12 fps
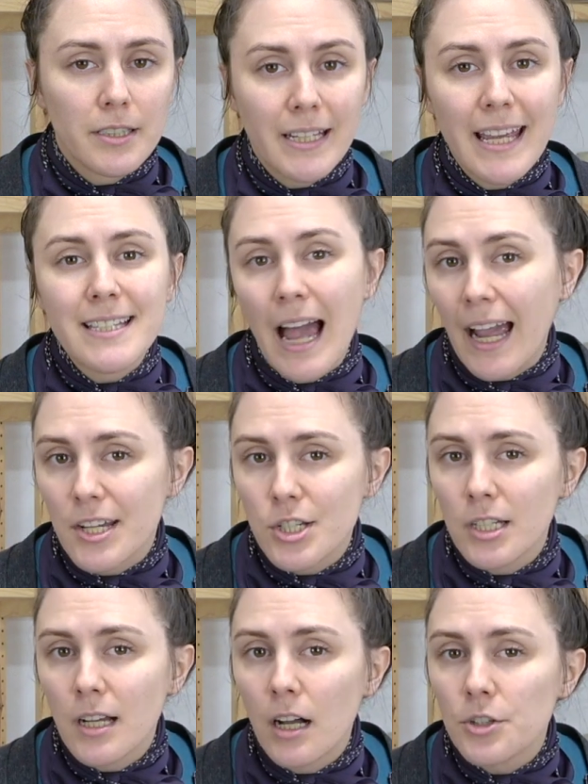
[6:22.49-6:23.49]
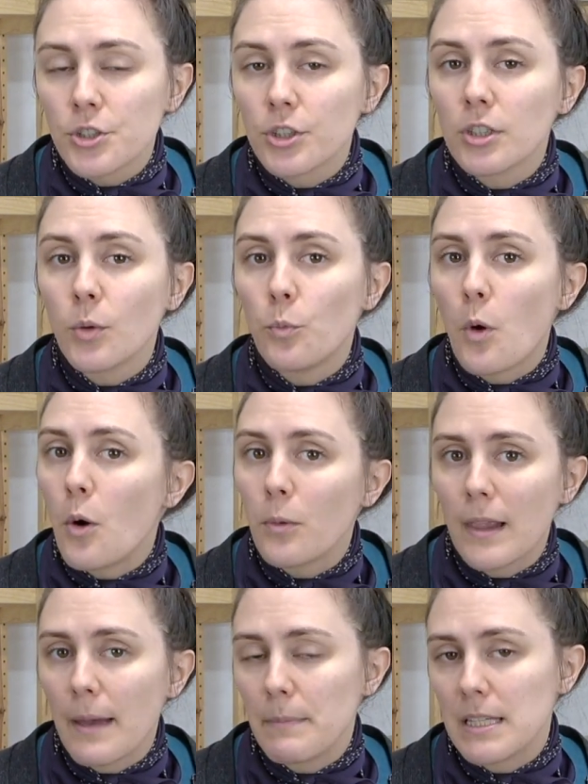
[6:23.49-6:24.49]
Today's hygiene culture
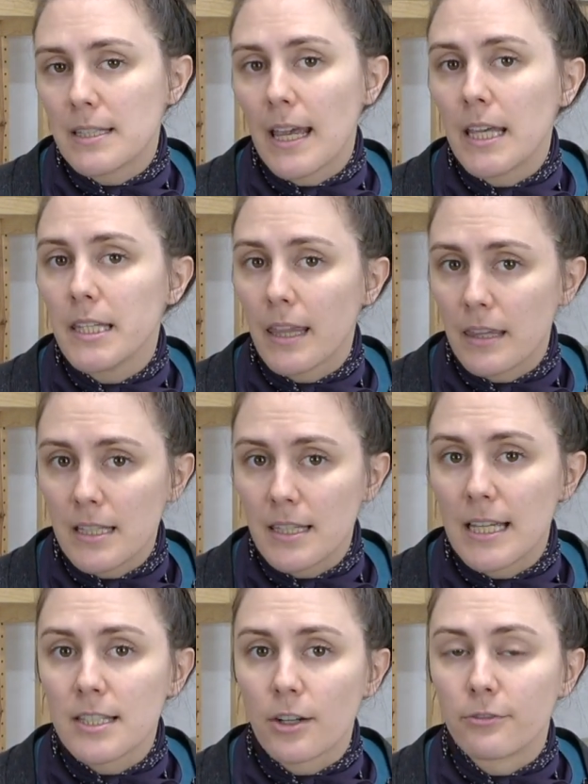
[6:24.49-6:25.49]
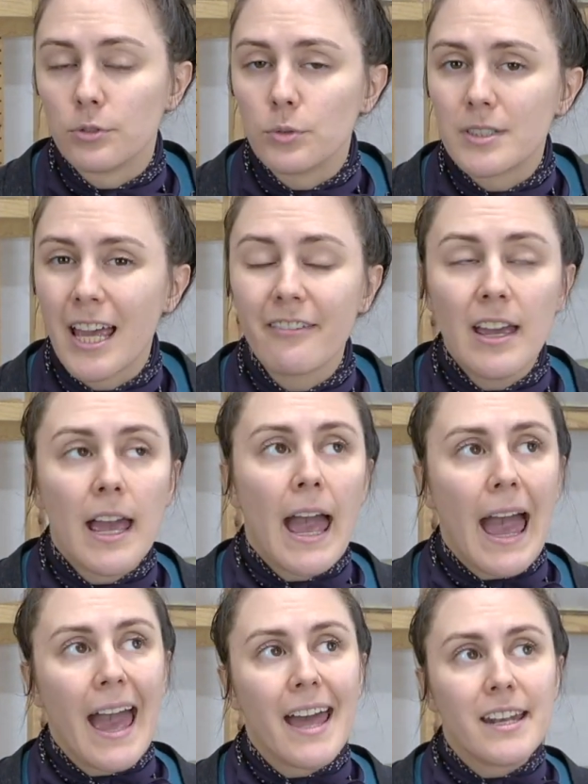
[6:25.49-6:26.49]
won't let me say that these things are food safe
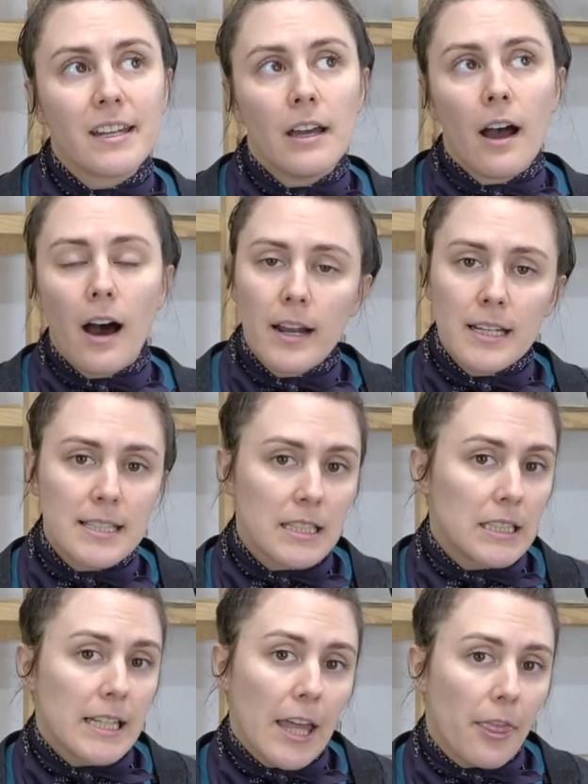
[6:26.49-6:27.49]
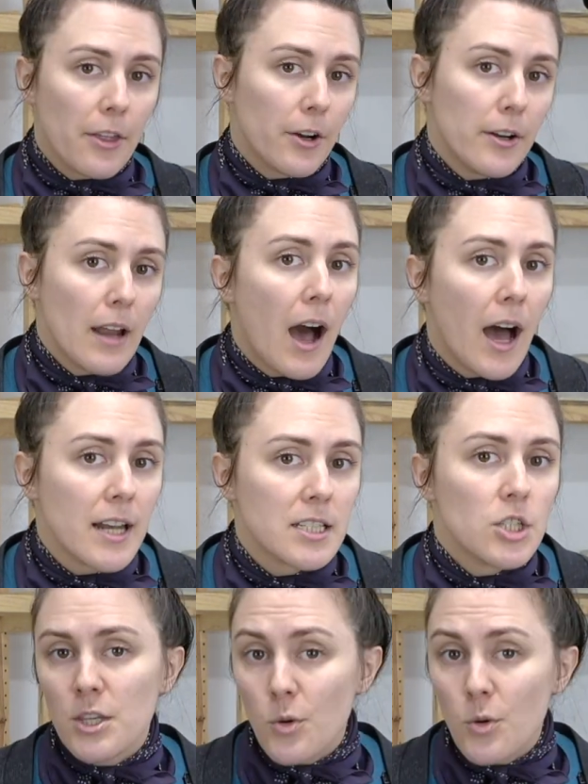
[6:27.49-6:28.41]
and honestly, they're not.